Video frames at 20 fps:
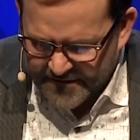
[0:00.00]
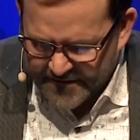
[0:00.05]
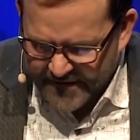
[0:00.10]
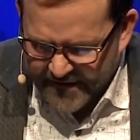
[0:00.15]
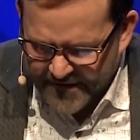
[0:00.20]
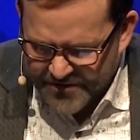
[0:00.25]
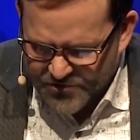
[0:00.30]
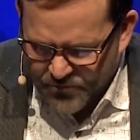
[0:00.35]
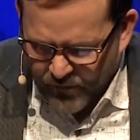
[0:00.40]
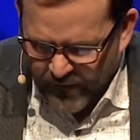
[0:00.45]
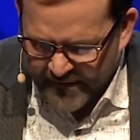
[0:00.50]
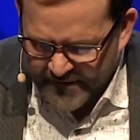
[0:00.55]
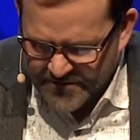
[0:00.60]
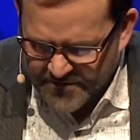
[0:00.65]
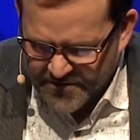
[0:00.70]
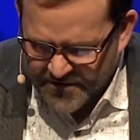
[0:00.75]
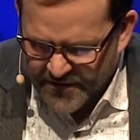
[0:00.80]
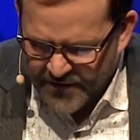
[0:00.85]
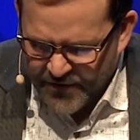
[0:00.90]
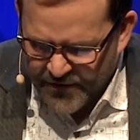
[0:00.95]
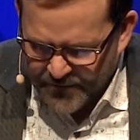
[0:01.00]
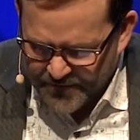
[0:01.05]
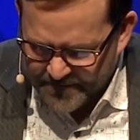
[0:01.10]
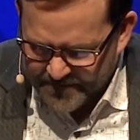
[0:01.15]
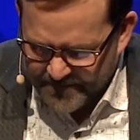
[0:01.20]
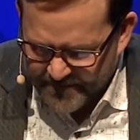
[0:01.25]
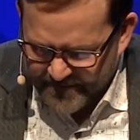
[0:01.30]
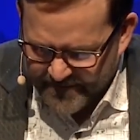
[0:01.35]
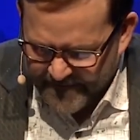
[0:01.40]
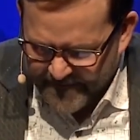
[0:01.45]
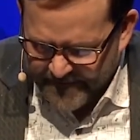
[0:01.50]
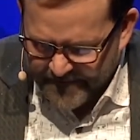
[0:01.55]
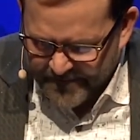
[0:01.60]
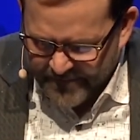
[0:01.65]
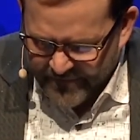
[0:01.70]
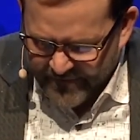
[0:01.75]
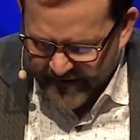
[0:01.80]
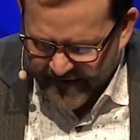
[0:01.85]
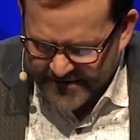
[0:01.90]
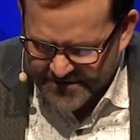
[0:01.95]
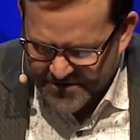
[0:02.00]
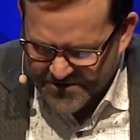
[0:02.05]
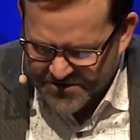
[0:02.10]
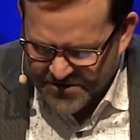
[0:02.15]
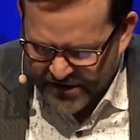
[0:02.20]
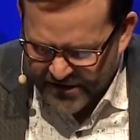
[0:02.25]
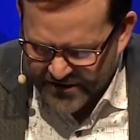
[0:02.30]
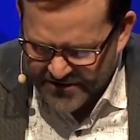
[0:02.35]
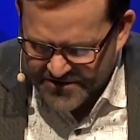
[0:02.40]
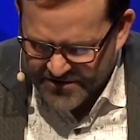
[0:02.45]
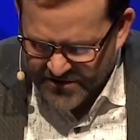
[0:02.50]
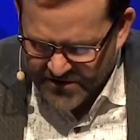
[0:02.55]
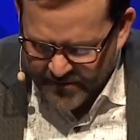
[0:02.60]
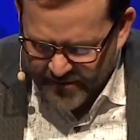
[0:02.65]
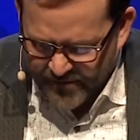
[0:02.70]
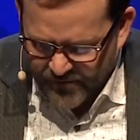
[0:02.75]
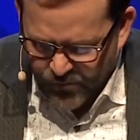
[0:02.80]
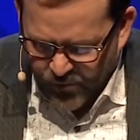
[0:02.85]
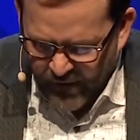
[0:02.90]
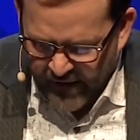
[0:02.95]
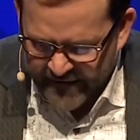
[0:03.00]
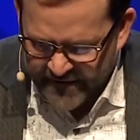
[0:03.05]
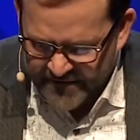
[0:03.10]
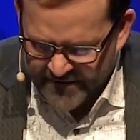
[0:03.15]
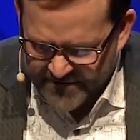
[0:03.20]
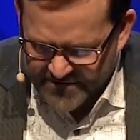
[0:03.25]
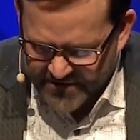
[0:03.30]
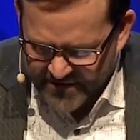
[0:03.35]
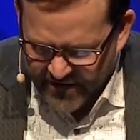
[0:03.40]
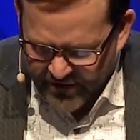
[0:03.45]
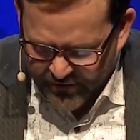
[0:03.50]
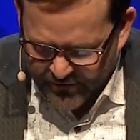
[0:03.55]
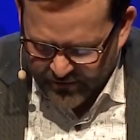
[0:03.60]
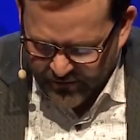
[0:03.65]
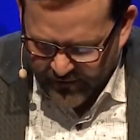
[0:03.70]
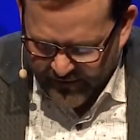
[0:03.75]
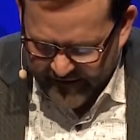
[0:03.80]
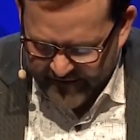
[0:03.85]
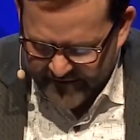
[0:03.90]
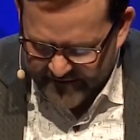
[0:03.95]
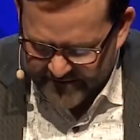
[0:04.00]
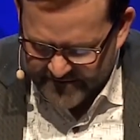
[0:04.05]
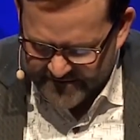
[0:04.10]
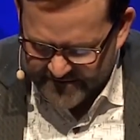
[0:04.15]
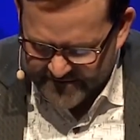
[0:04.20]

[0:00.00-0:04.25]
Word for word: Let us run to you, not just turn to you, but run to you, Lord.